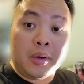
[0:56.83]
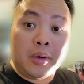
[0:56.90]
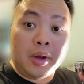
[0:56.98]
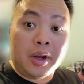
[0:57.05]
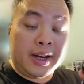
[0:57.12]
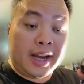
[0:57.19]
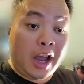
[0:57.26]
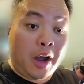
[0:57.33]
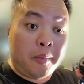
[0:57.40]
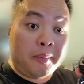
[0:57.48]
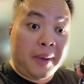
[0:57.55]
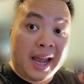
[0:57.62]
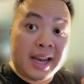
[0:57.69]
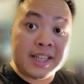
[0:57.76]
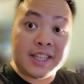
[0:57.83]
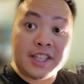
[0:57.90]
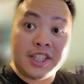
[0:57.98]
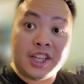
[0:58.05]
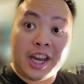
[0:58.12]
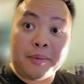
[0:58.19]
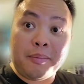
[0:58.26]
Now, balancing
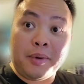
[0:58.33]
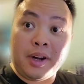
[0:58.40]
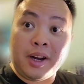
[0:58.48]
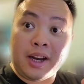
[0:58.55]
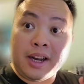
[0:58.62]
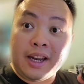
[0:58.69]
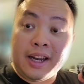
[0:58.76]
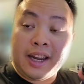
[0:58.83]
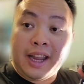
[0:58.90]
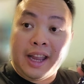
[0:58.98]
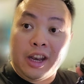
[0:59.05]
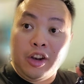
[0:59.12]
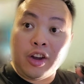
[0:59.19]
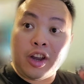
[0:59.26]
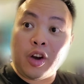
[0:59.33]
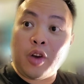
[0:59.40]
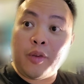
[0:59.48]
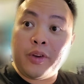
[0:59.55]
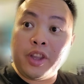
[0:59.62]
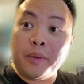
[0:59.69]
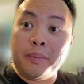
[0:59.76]
checkbook and looking
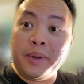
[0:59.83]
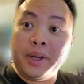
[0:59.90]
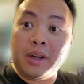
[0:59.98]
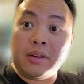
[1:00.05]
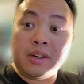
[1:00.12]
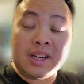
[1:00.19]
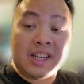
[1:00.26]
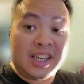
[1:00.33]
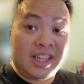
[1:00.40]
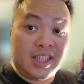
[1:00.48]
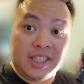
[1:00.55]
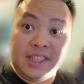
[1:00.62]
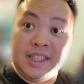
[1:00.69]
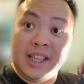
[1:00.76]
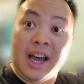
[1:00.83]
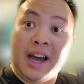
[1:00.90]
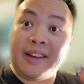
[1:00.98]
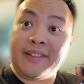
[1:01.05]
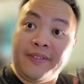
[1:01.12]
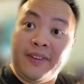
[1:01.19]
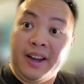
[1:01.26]
over your bill is not
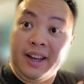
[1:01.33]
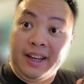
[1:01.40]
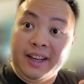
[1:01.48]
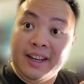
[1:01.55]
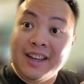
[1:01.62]
fun.